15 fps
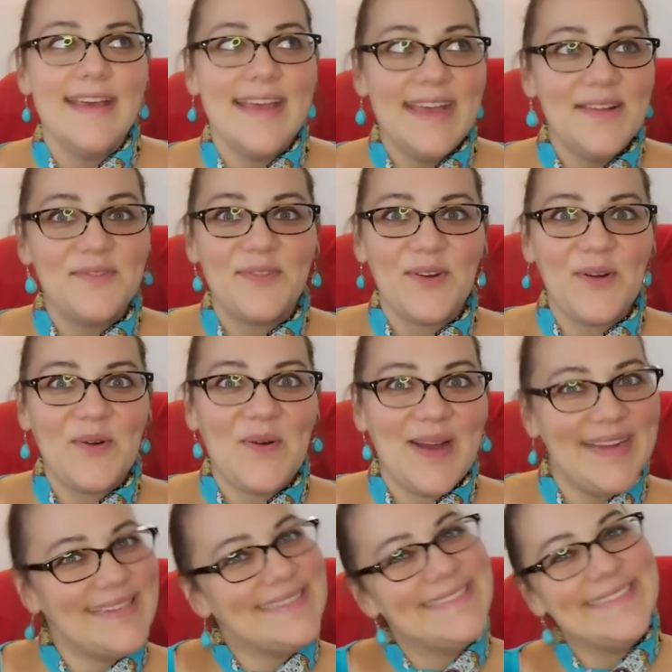it for a
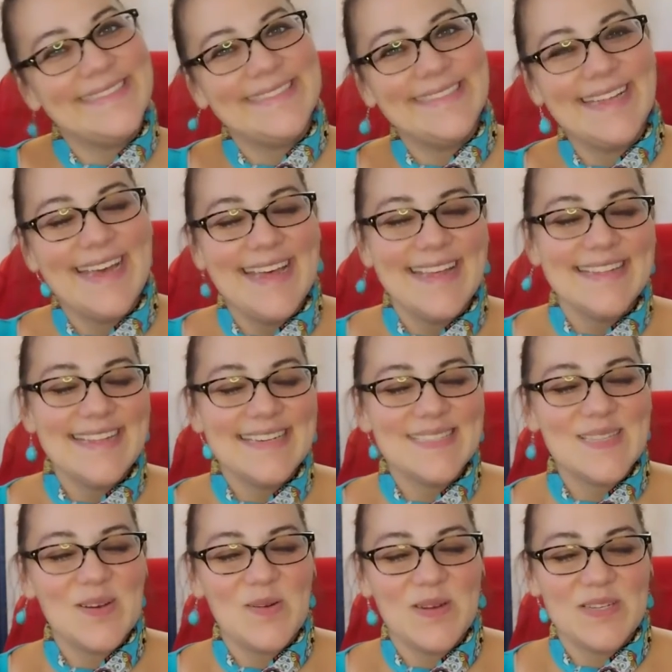while. Thanks
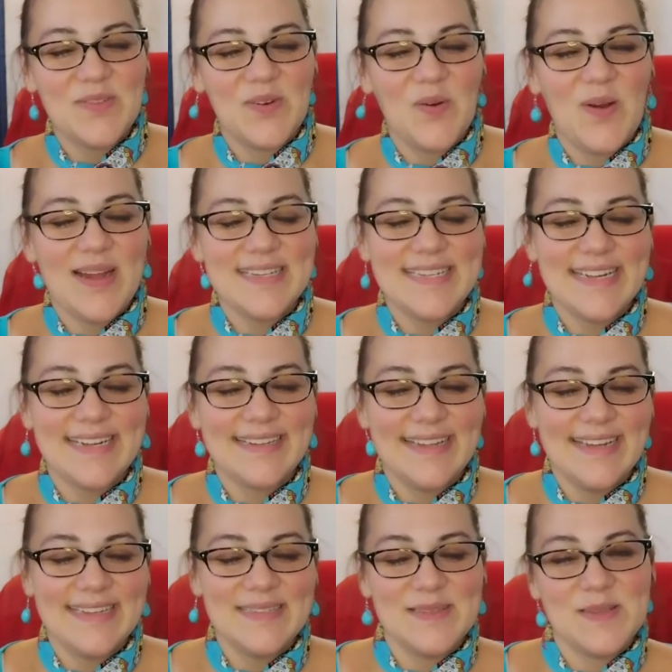so much for watching.
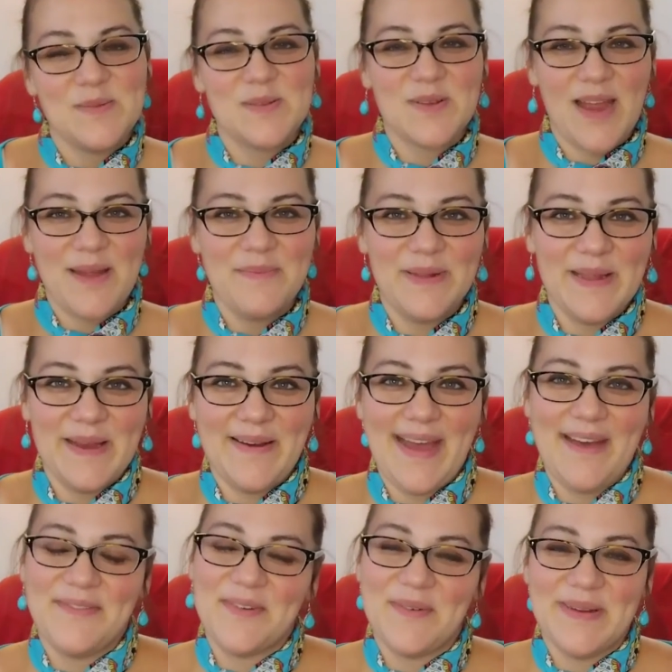Like and subscribe below.
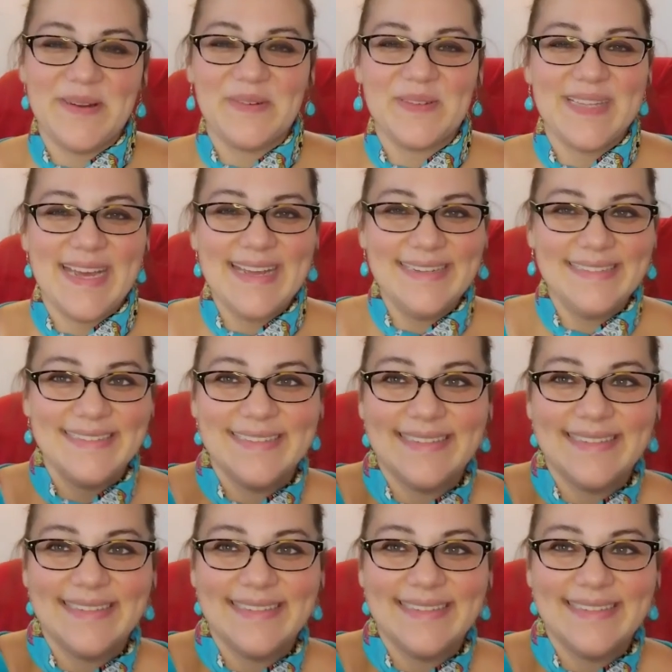Have a wonderful day.